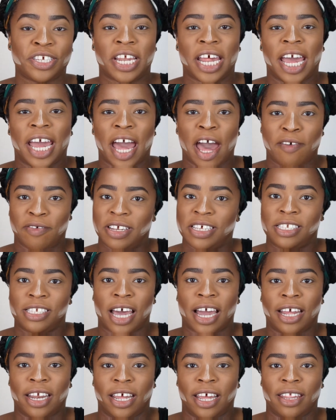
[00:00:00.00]
And today I've
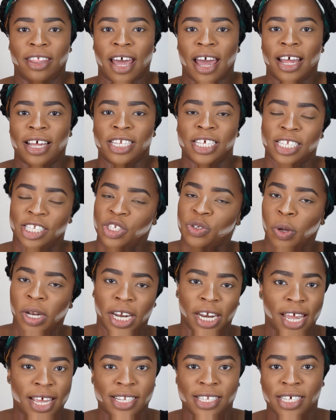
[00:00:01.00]
decided that it's
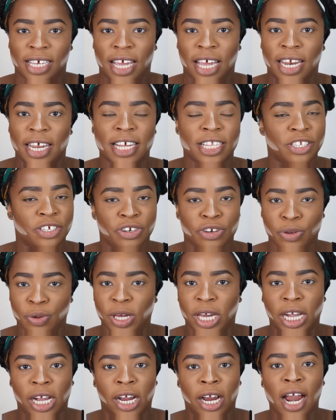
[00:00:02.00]
2019, it's a
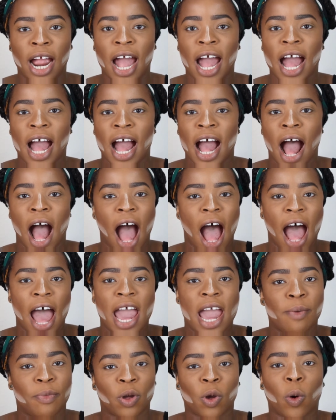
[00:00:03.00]
new year.
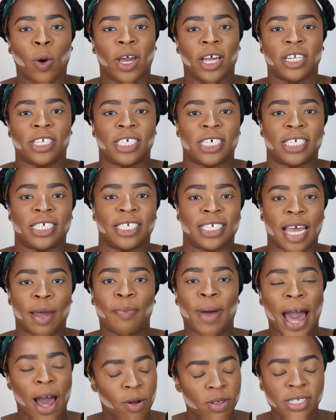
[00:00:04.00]
I am going to
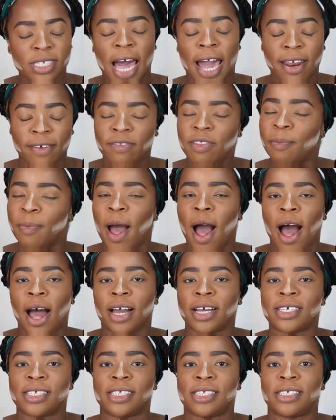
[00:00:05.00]
step outside of the
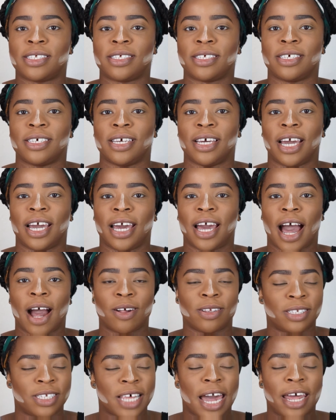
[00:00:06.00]
box,
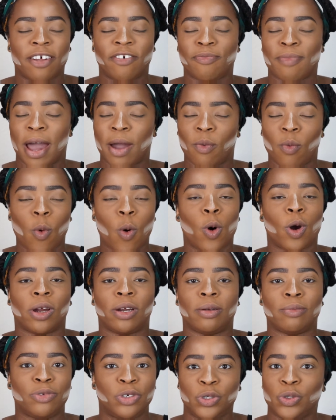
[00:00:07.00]
outside of my
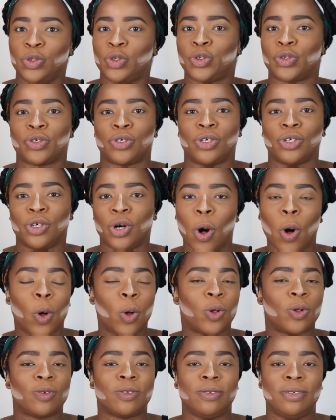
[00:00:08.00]
warm neutral
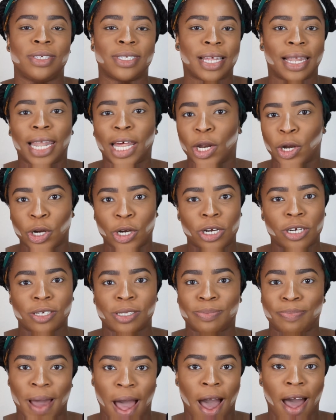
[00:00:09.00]
golds
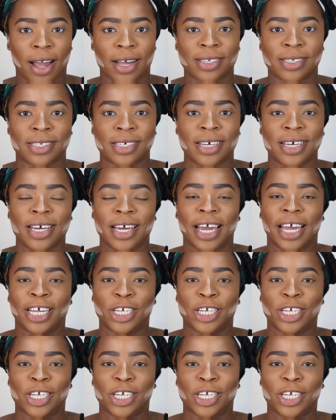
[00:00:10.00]
glitters box,